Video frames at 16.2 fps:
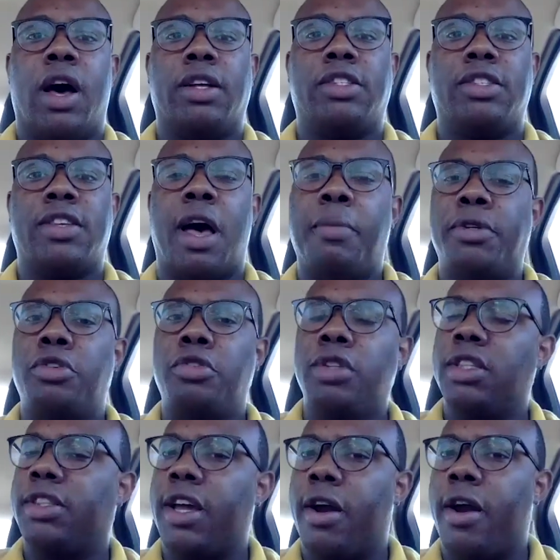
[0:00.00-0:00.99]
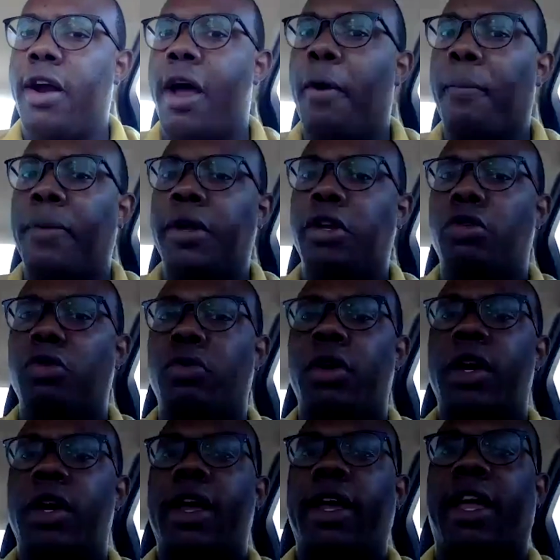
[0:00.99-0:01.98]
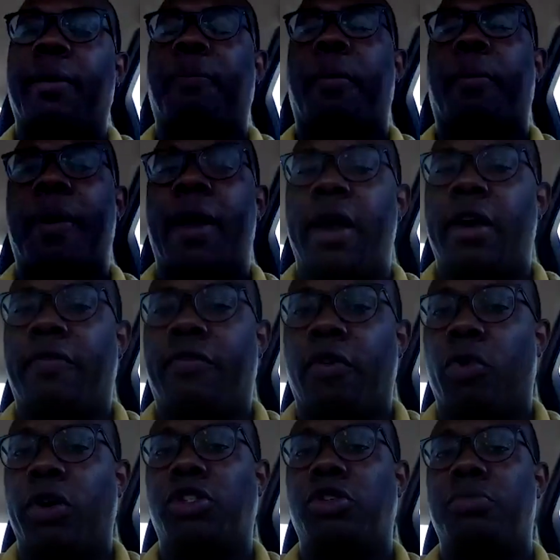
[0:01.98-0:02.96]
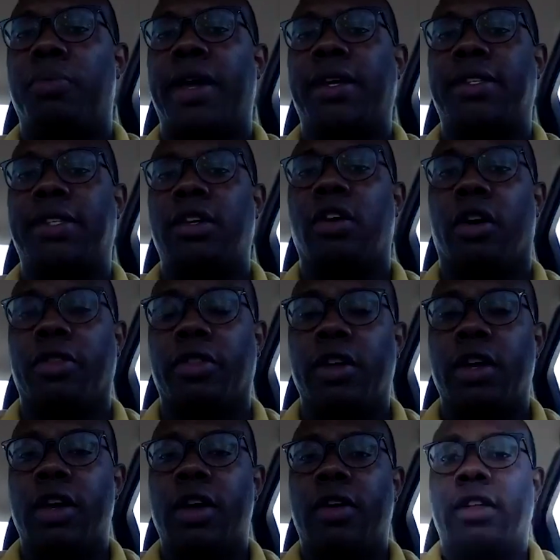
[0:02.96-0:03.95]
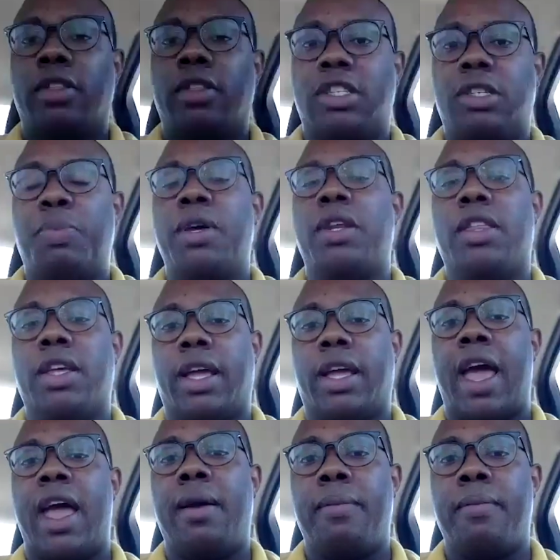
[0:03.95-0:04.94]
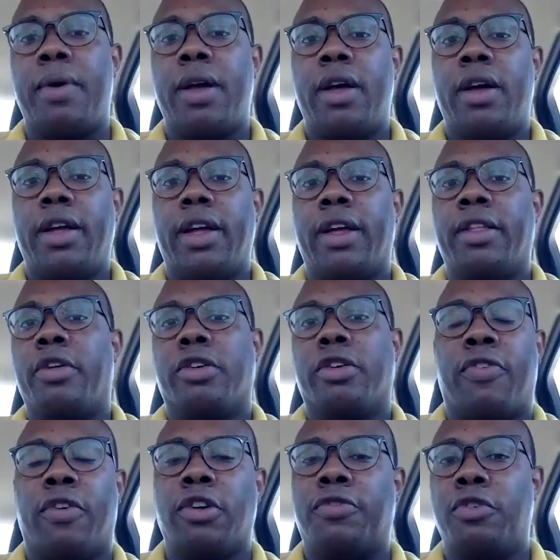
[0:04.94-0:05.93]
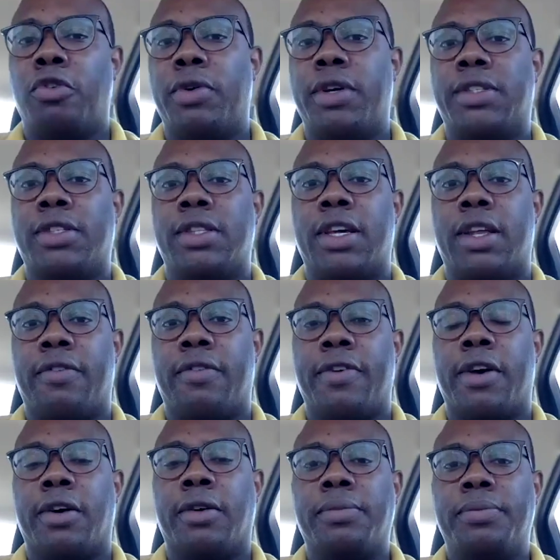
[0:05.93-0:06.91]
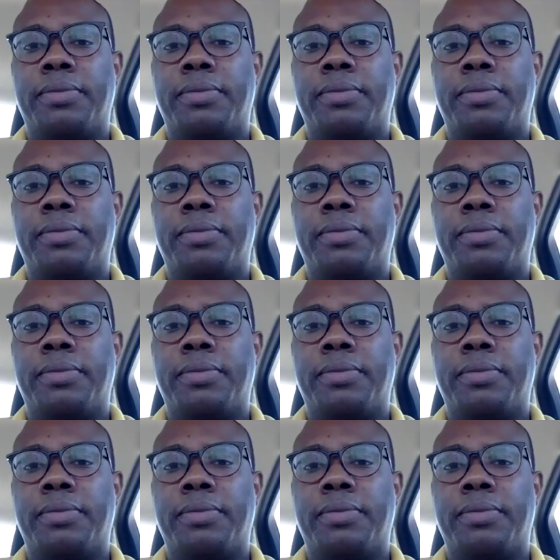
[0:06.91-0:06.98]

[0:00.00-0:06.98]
Just how much do you think they're helping you get prepared for what you may see on the speed of the game in those first few weeks in the NFL?